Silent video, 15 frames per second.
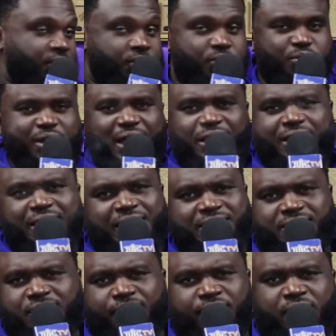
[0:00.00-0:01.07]
you gotta let that
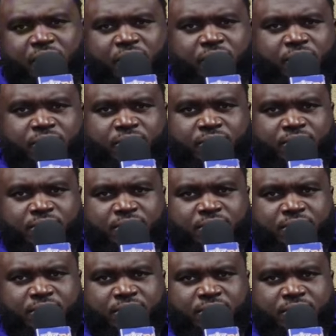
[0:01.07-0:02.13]
stuff go.
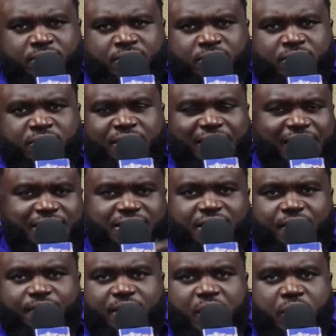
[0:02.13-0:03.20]
Let that
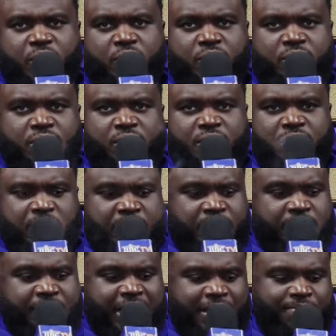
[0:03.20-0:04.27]
stuff go.
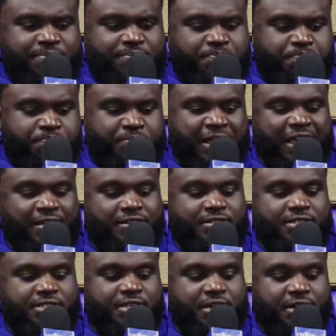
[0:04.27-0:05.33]
That that
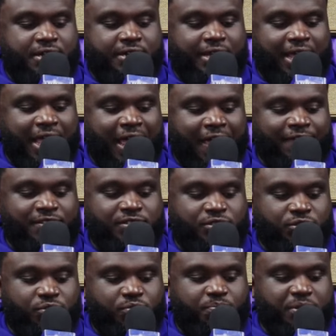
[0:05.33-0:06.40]
son has
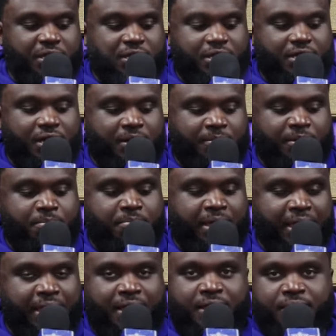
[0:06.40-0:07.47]
to become a
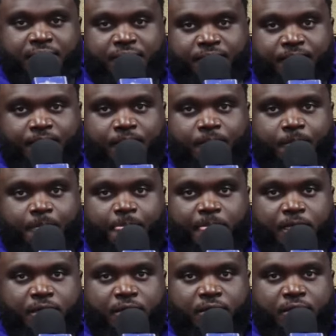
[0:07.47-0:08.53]
man. Right.
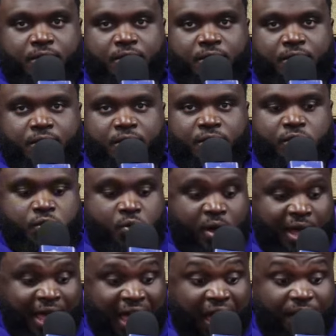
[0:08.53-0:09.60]
You
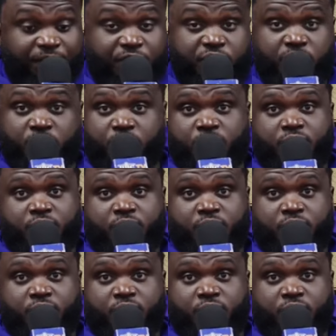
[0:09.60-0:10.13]
have to.